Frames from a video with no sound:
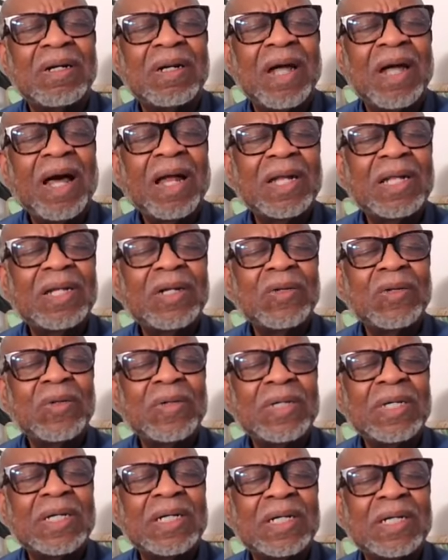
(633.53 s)

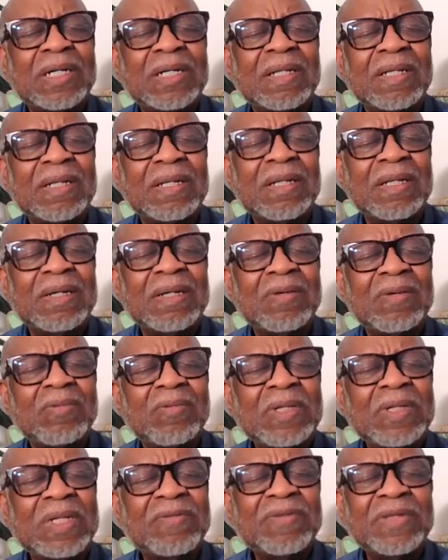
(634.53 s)
Hallelujah.
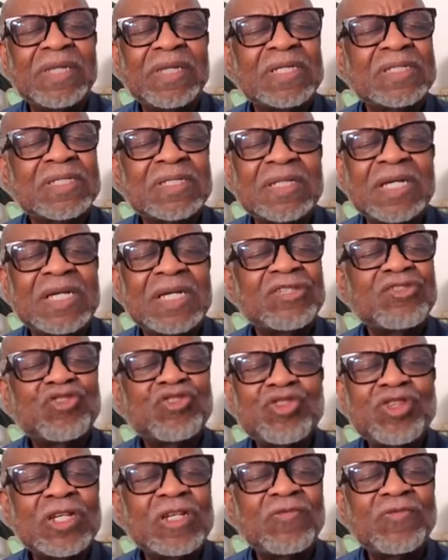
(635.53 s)
We live in this
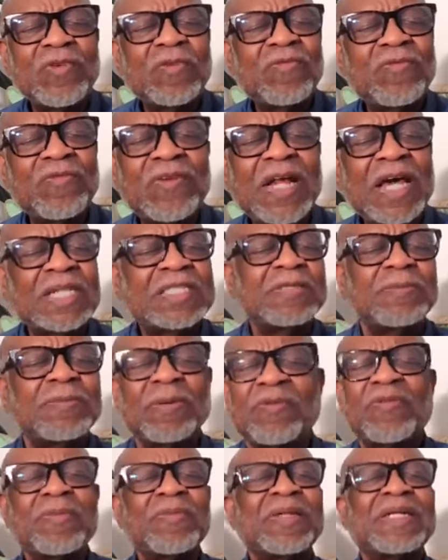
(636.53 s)
sinful flesh,
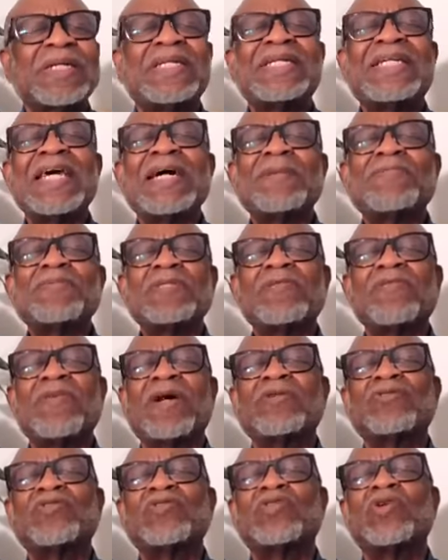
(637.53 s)
but from the depths of
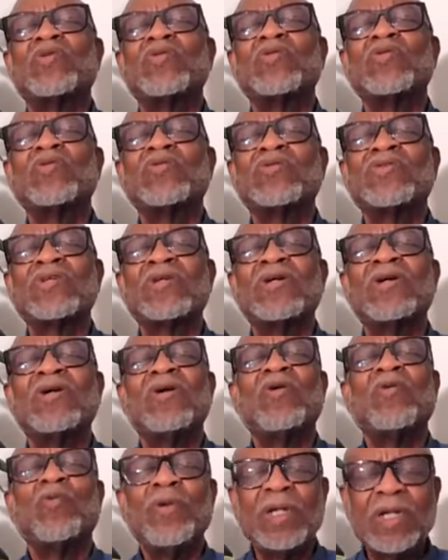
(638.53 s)
our souls,
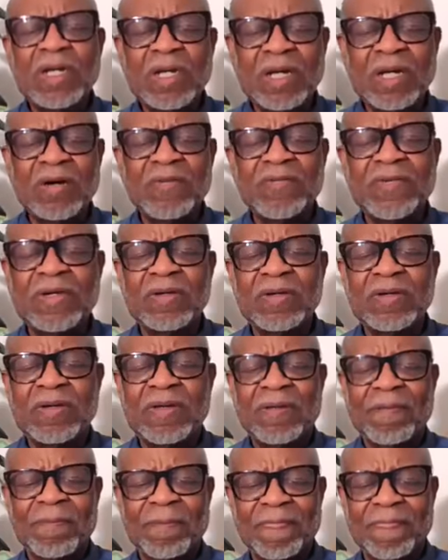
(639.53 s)
we love you.
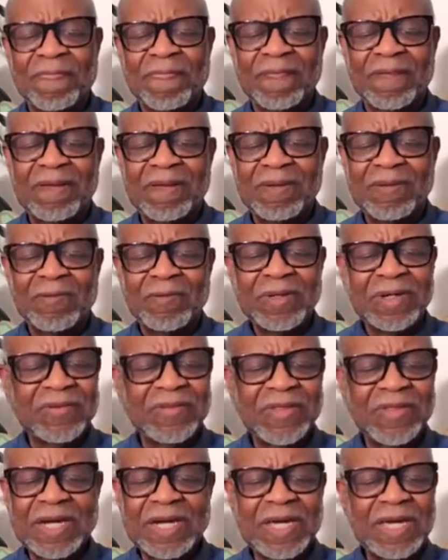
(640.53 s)
We
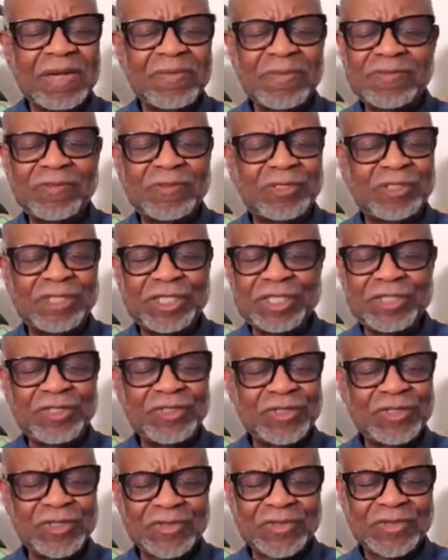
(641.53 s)
love the name of
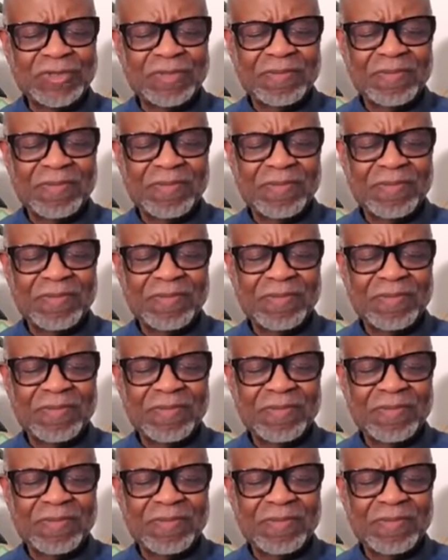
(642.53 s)
Jesus.